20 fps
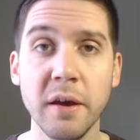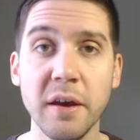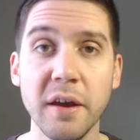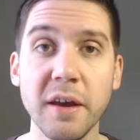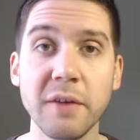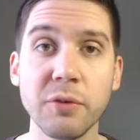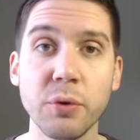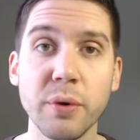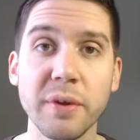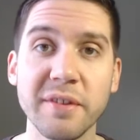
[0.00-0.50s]
Hey
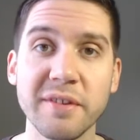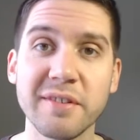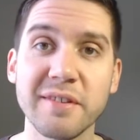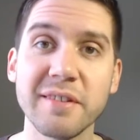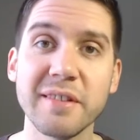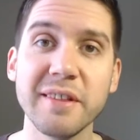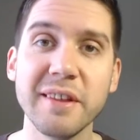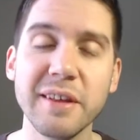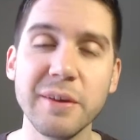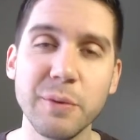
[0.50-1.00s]
everyone, this is
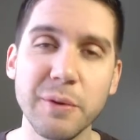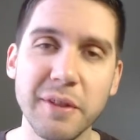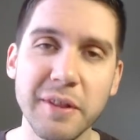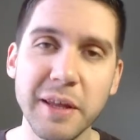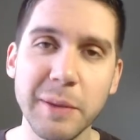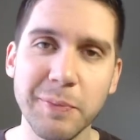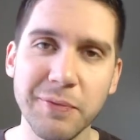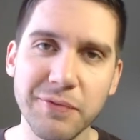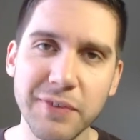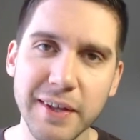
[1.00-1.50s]
Lee with
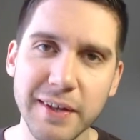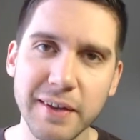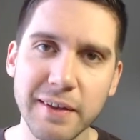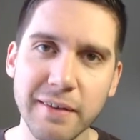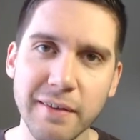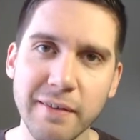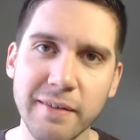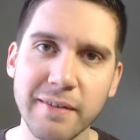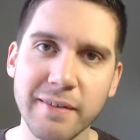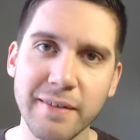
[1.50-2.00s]
LEEP
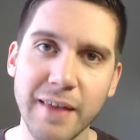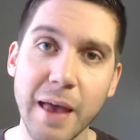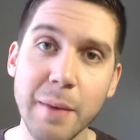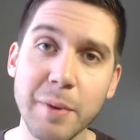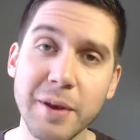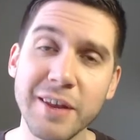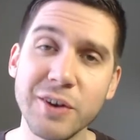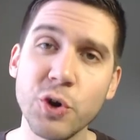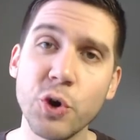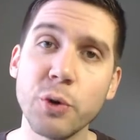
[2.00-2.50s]
Fitness. I'm an
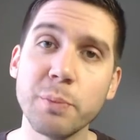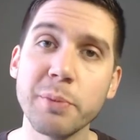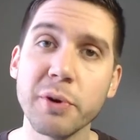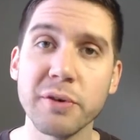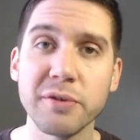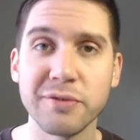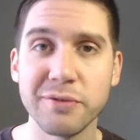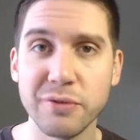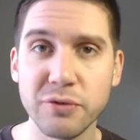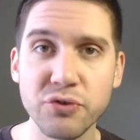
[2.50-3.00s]
in-home
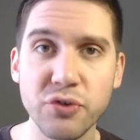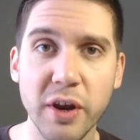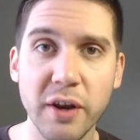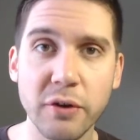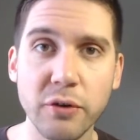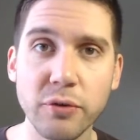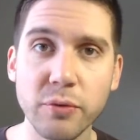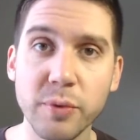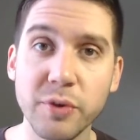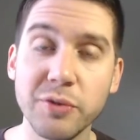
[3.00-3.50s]
personal
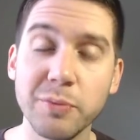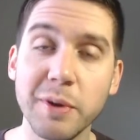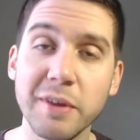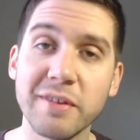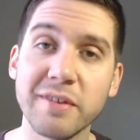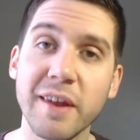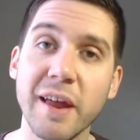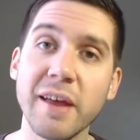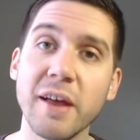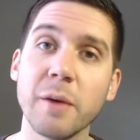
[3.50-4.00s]
trainer, which means
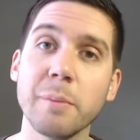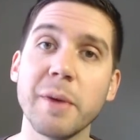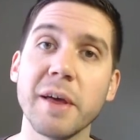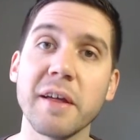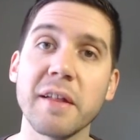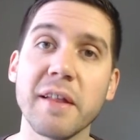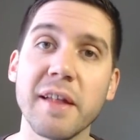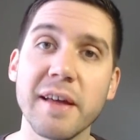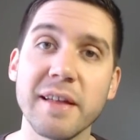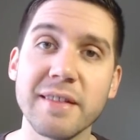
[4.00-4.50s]
that I help my
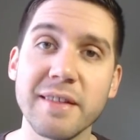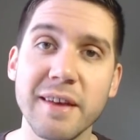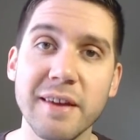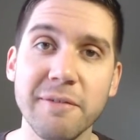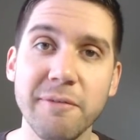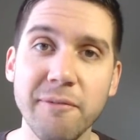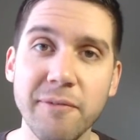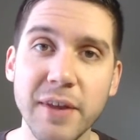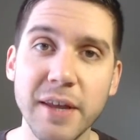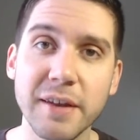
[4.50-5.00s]
clients get
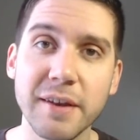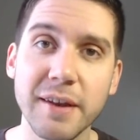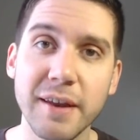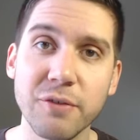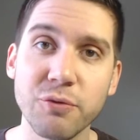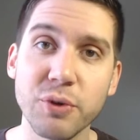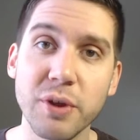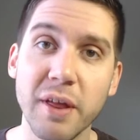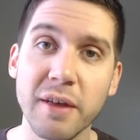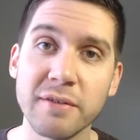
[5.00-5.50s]
fit and
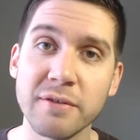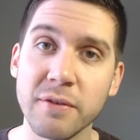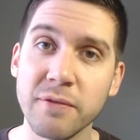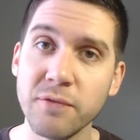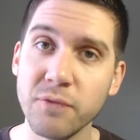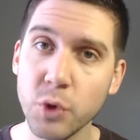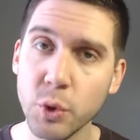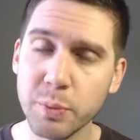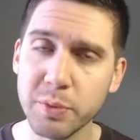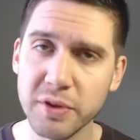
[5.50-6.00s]
realize the
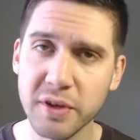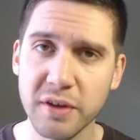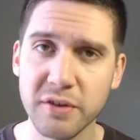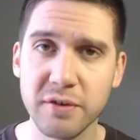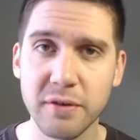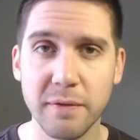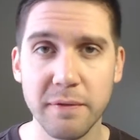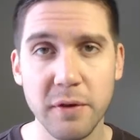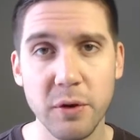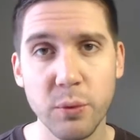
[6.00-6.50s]
full
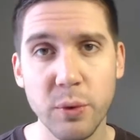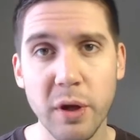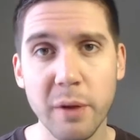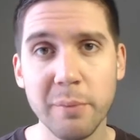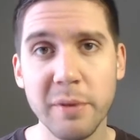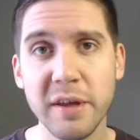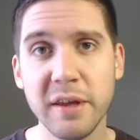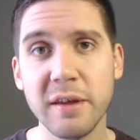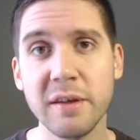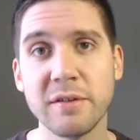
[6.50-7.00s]
potential of their
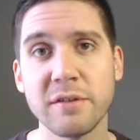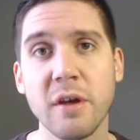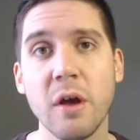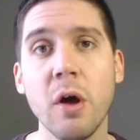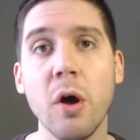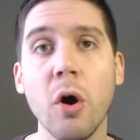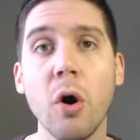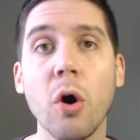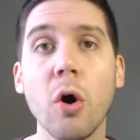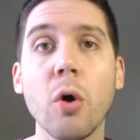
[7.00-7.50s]
well-beings,
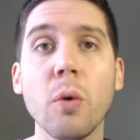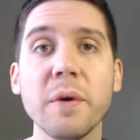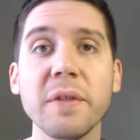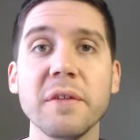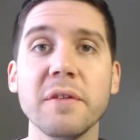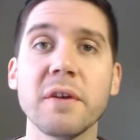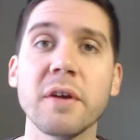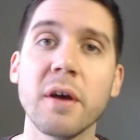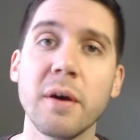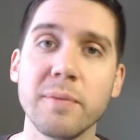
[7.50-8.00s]
all within
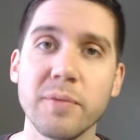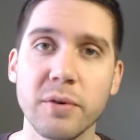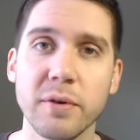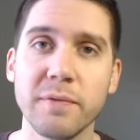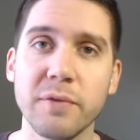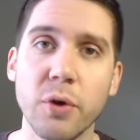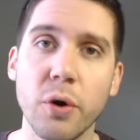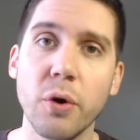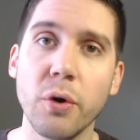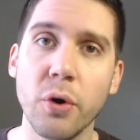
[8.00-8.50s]
the comfort of
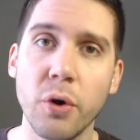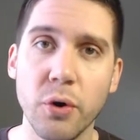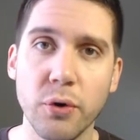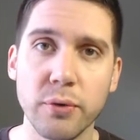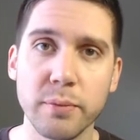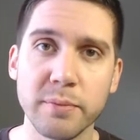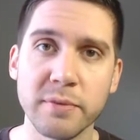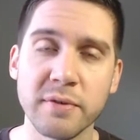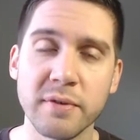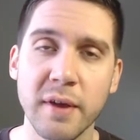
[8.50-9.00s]
their own
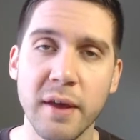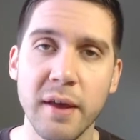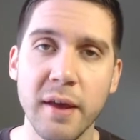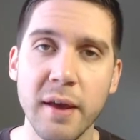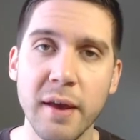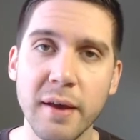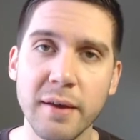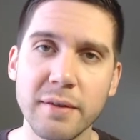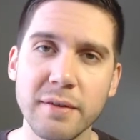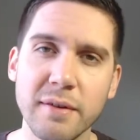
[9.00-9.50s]
homes.
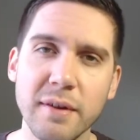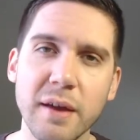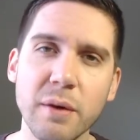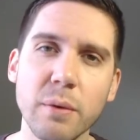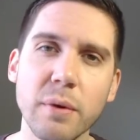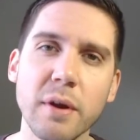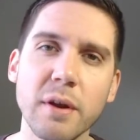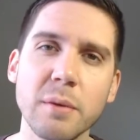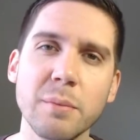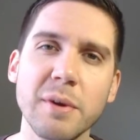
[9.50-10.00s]
Today we're
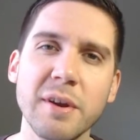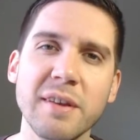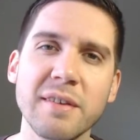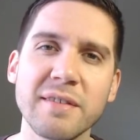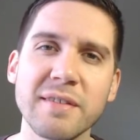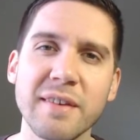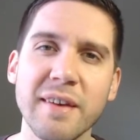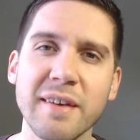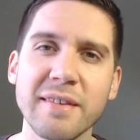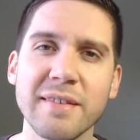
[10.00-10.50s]
going to be
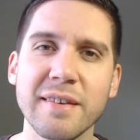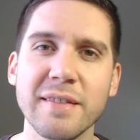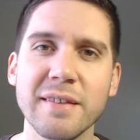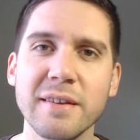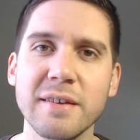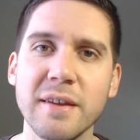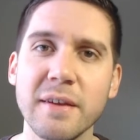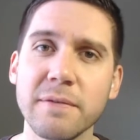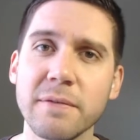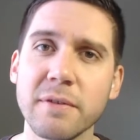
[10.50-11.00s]
discussing the
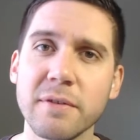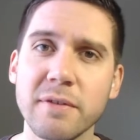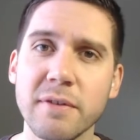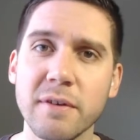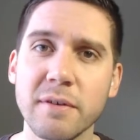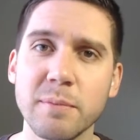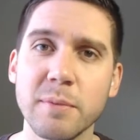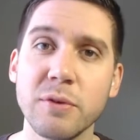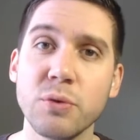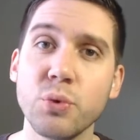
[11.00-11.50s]

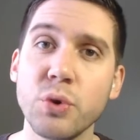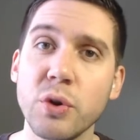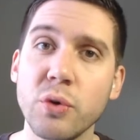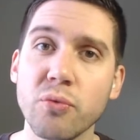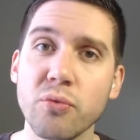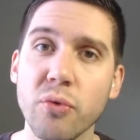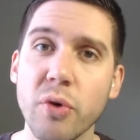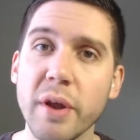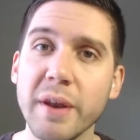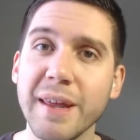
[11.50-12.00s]
differences between
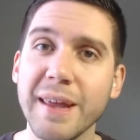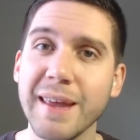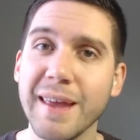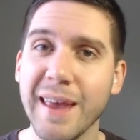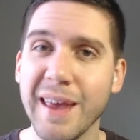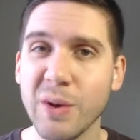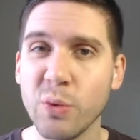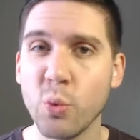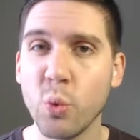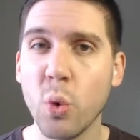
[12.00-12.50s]
running
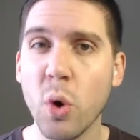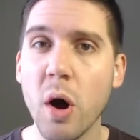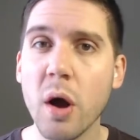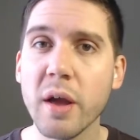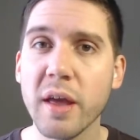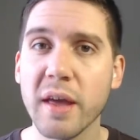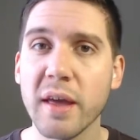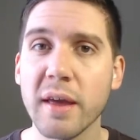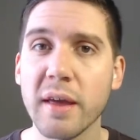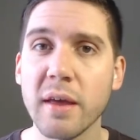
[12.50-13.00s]
and
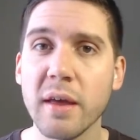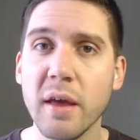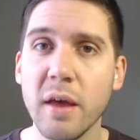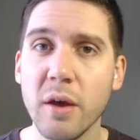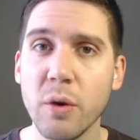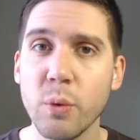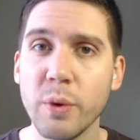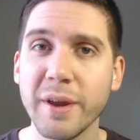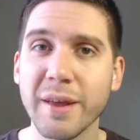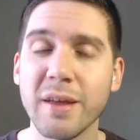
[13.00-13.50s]
walking
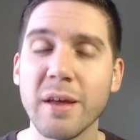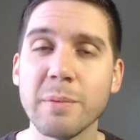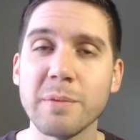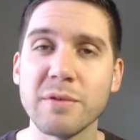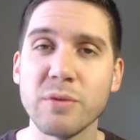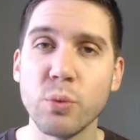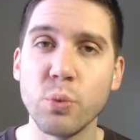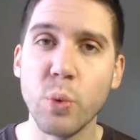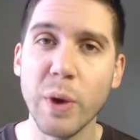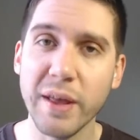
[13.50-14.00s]
when it comes
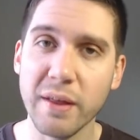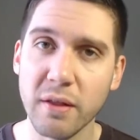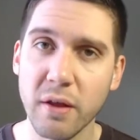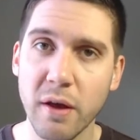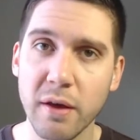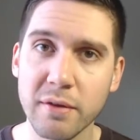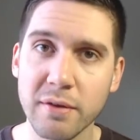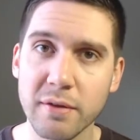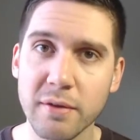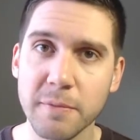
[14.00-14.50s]
to weight
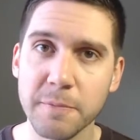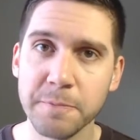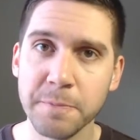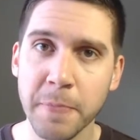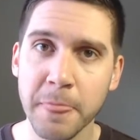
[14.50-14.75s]
loss.